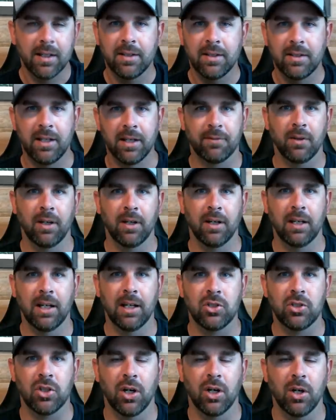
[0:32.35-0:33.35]
different
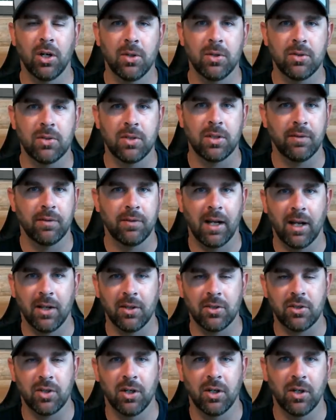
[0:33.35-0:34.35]
intros, the different
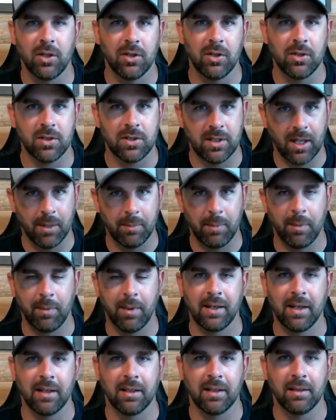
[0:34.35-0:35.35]
outros that maybe that
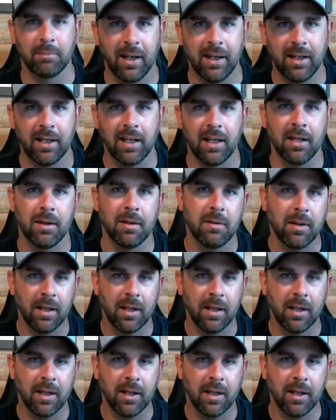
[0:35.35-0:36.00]
didn't make it,